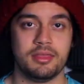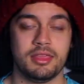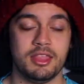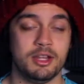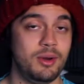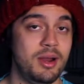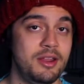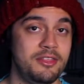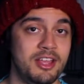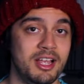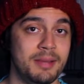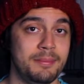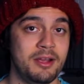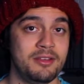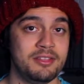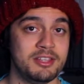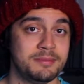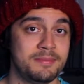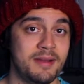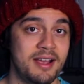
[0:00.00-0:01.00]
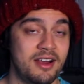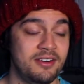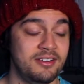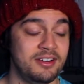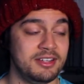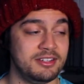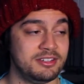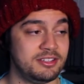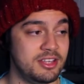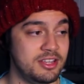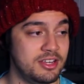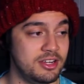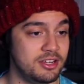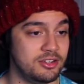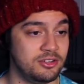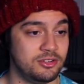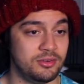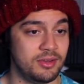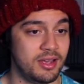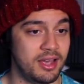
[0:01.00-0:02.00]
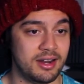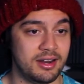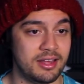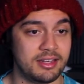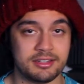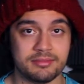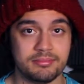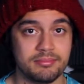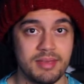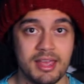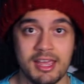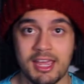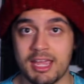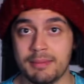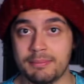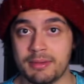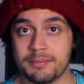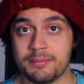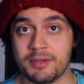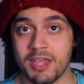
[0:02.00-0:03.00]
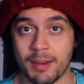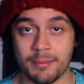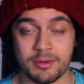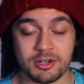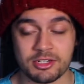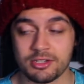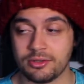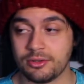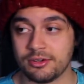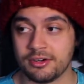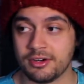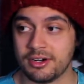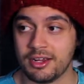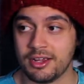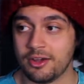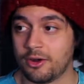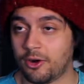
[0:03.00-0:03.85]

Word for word: The great thing about this pattern is that you can do it at like eighty B P M or slower,